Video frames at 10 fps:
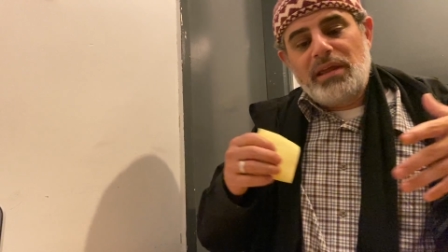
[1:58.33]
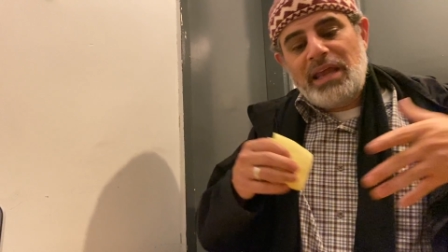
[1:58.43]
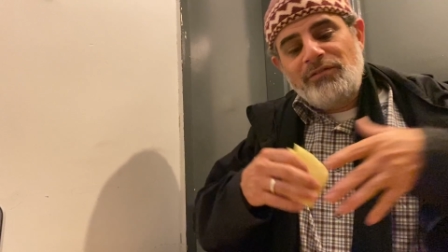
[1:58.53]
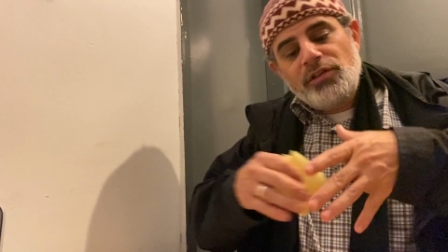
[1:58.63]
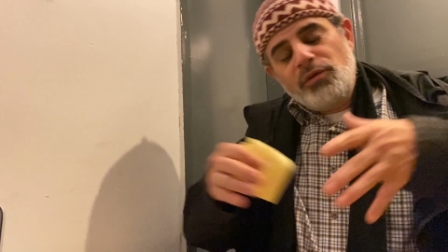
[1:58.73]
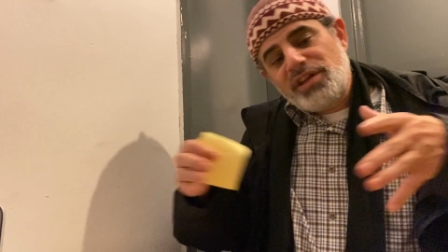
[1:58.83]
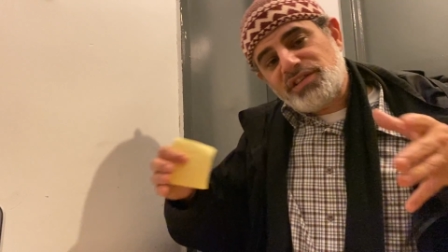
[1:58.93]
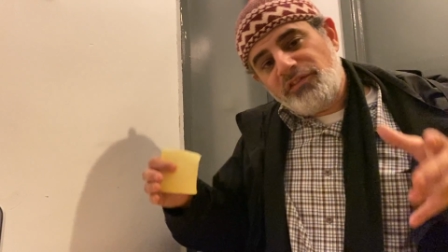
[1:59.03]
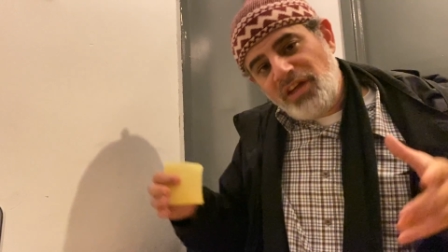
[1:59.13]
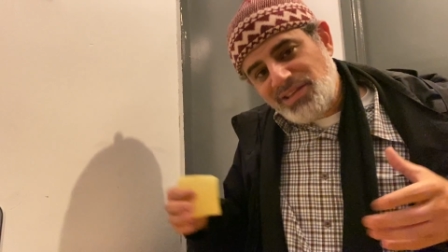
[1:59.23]
even though
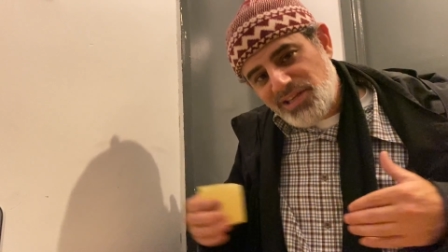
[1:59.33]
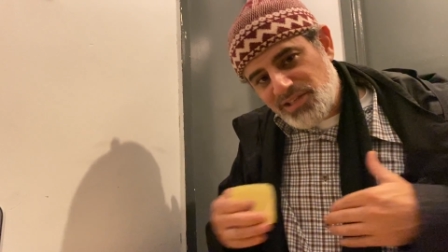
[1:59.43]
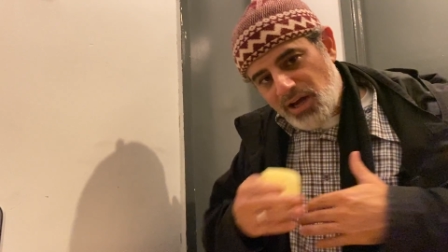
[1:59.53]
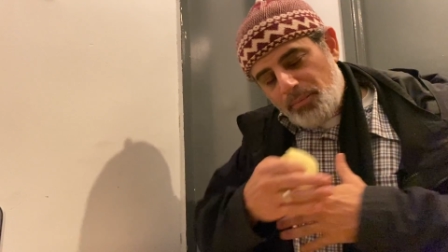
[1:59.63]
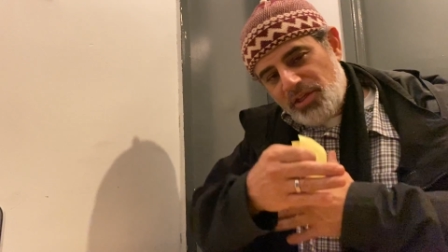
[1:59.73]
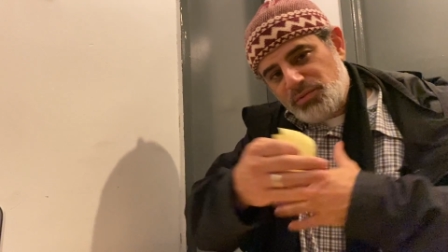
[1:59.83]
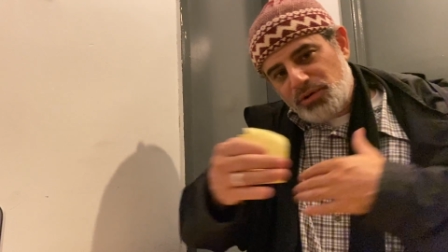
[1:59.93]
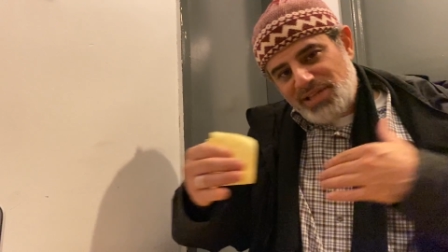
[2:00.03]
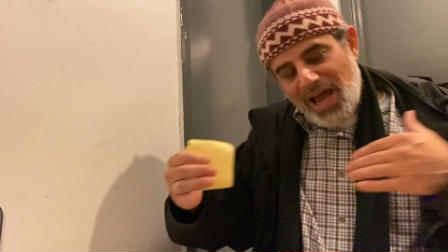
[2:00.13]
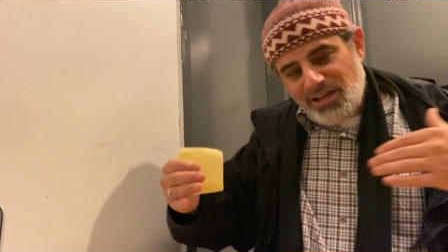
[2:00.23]
this fence is up, this
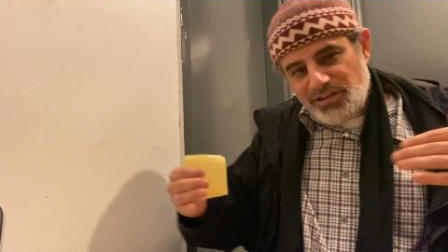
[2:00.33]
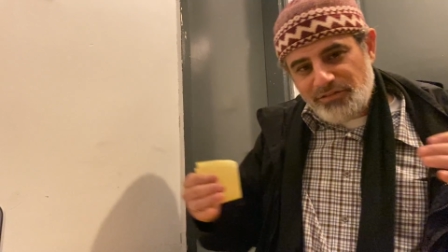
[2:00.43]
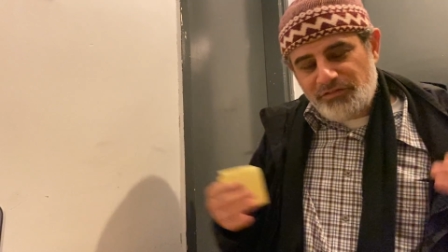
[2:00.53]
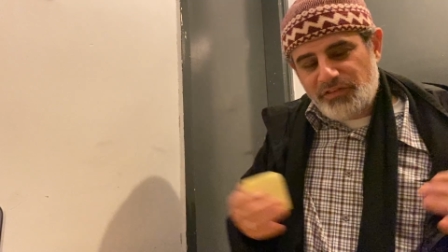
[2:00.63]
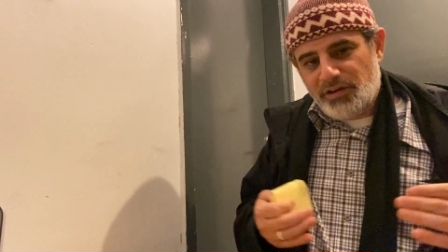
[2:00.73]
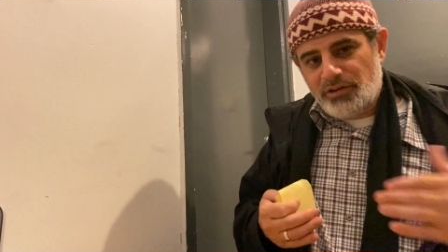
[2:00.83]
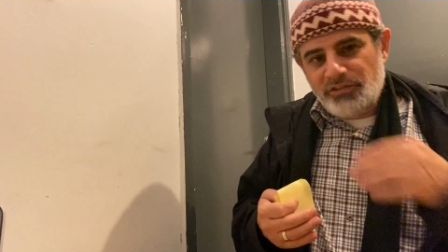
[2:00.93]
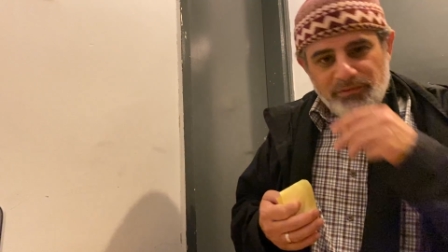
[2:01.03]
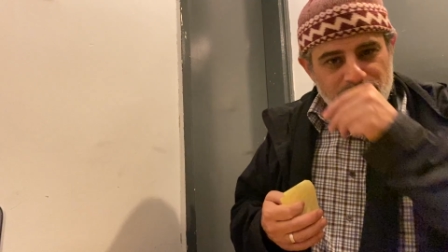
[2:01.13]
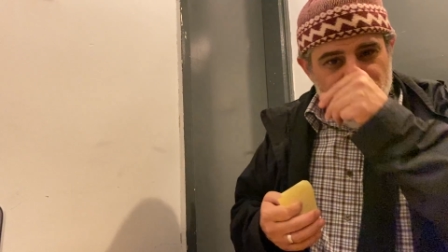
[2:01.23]
protective field,
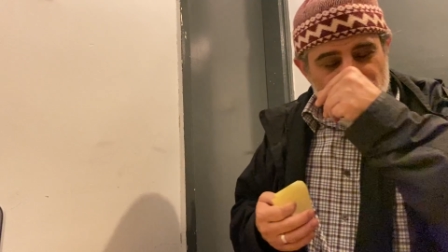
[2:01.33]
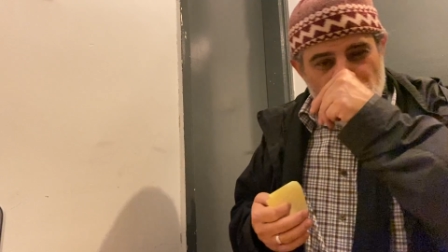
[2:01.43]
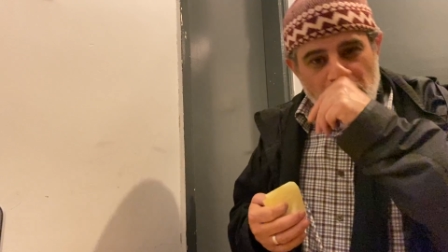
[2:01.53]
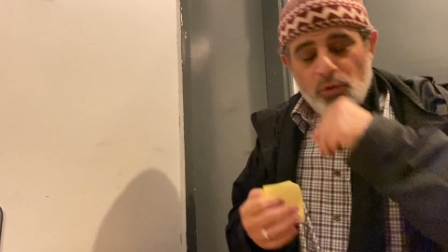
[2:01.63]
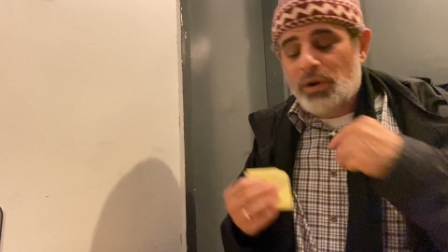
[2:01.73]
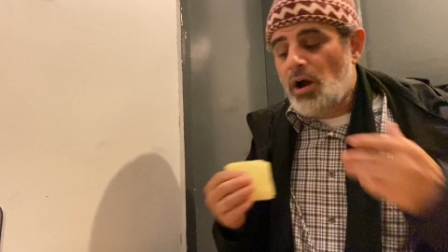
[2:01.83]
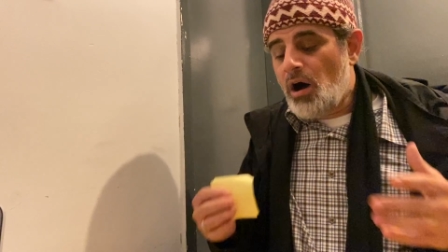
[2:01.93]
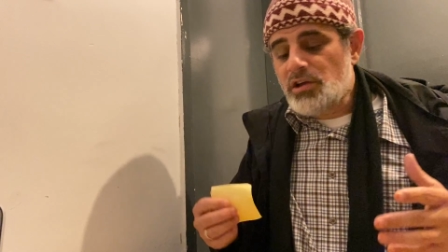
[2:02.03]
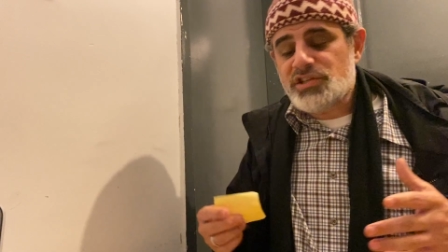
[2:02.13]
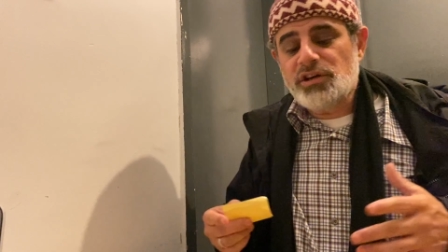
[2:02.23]
we
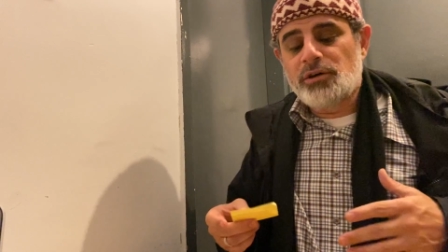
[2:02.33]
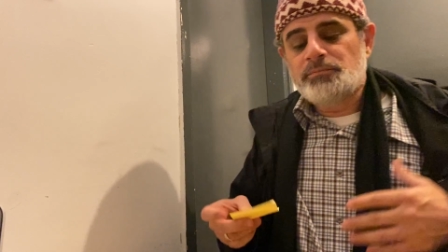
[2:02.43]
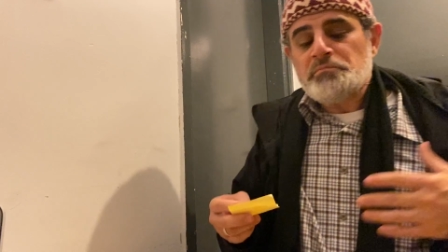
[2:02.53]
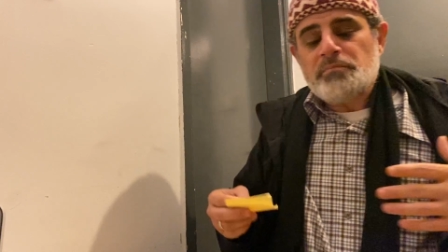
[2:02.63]
also